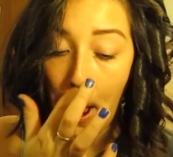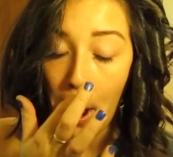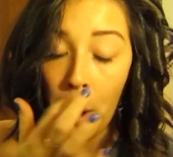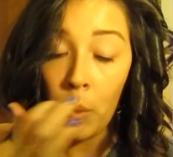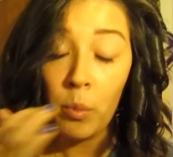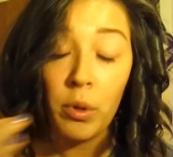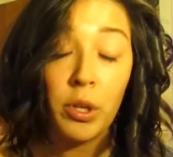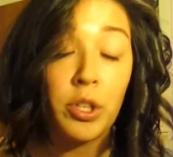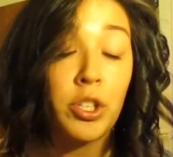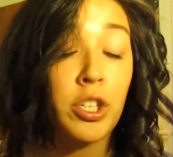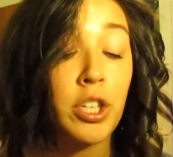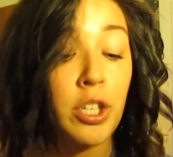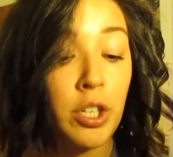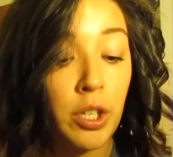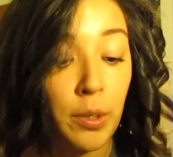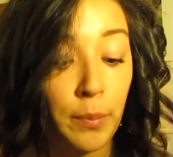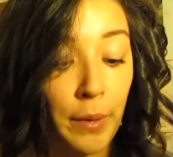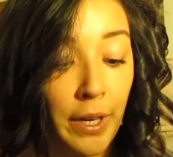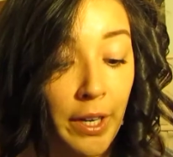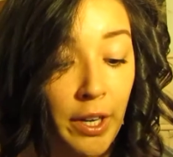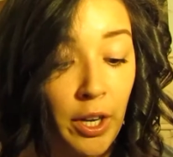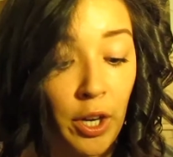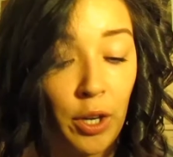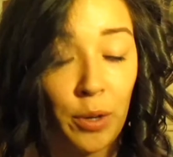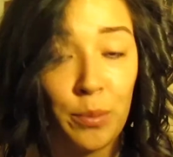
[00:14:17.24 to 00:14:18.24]
Well, she took my
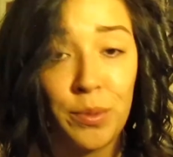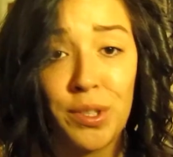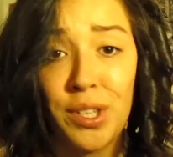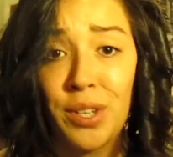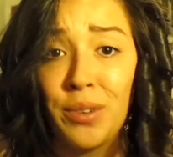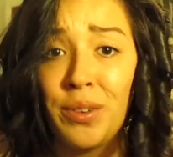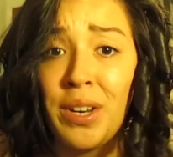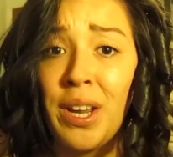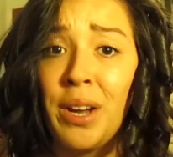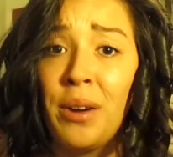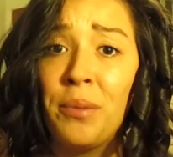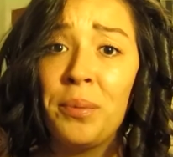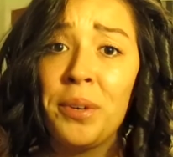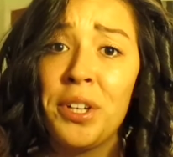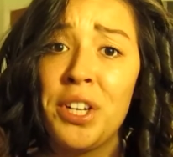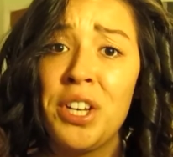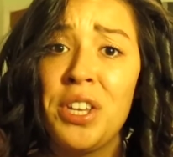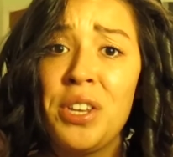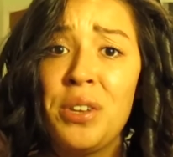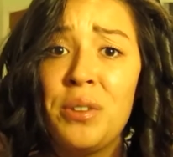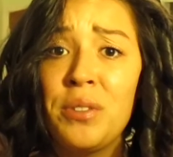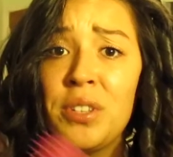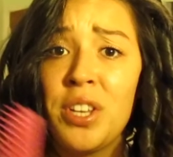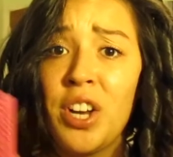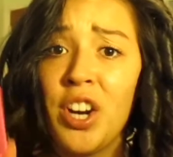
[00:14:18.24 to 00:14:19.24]
comb, so now I'm going to
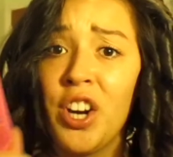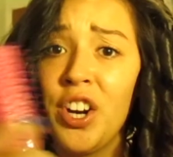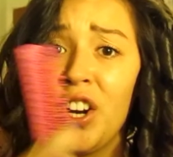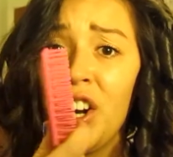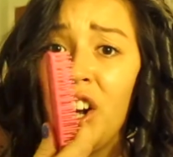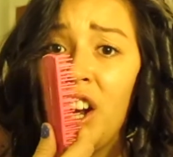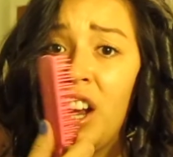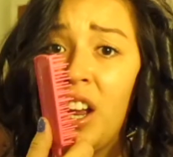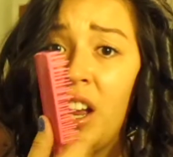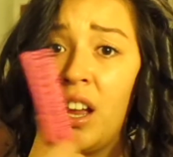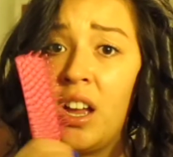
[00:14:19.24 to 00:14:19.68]
use her